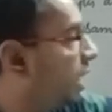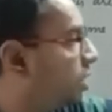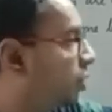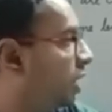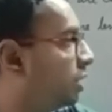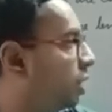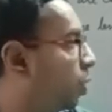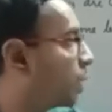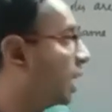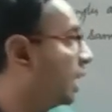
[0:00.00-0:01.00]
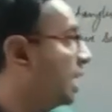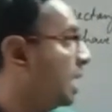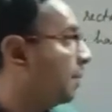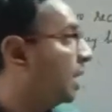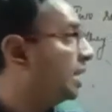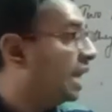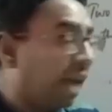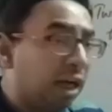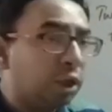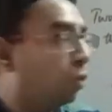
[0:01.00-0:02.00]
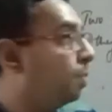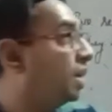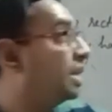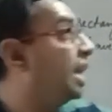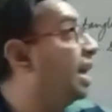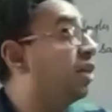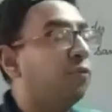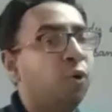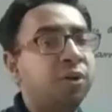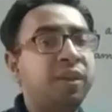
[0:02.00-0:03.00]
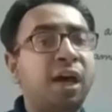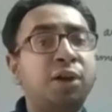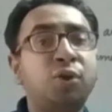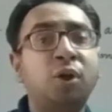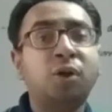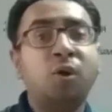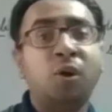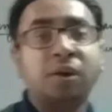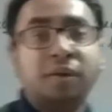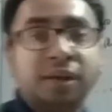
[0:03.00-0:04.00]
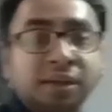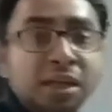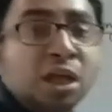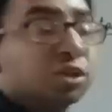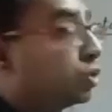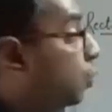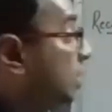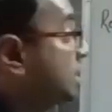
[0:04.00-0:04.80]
3, 3 okay. But here 2, but here 4. They are not congruent. So what is the